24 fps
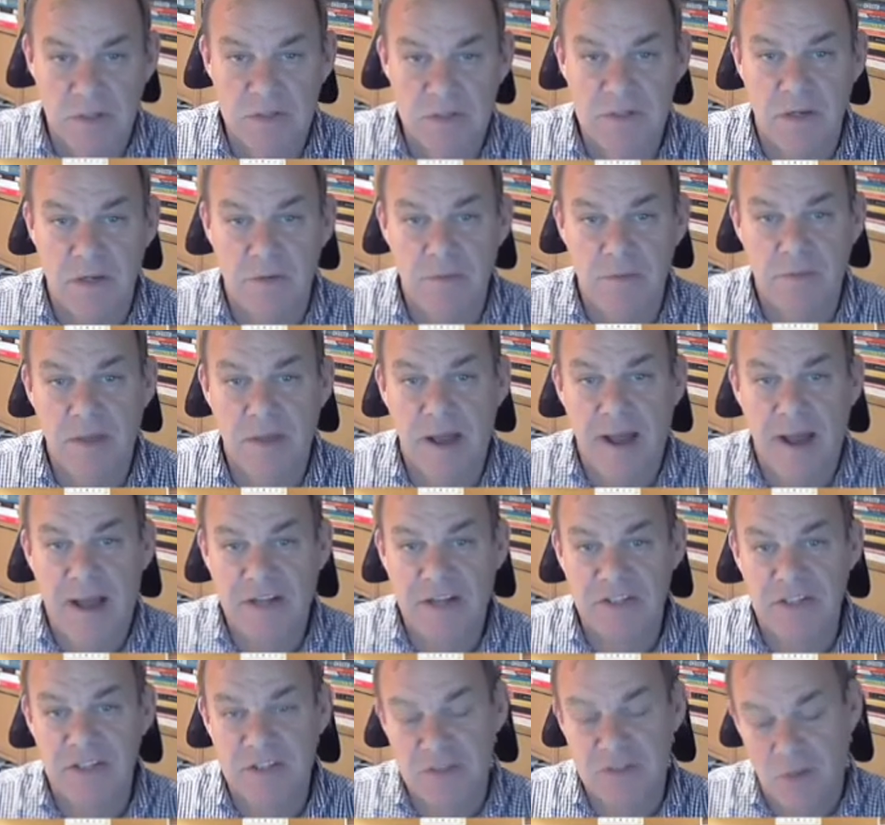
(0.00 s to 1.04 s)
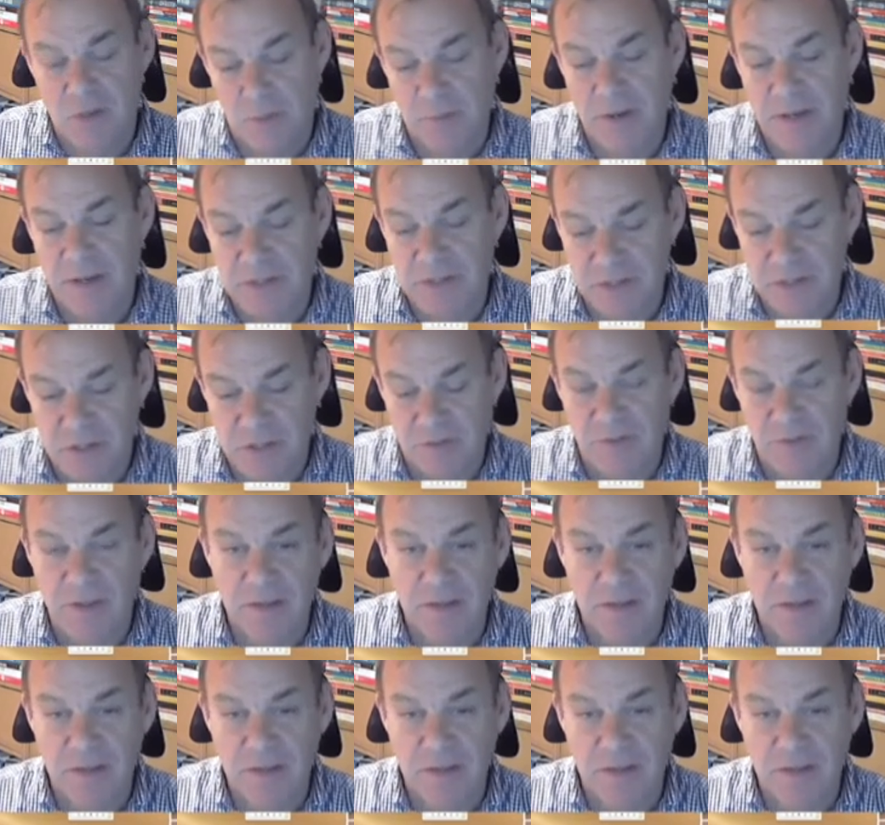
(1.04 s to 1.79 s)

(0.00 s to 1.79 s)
so that actually dominates your thinking.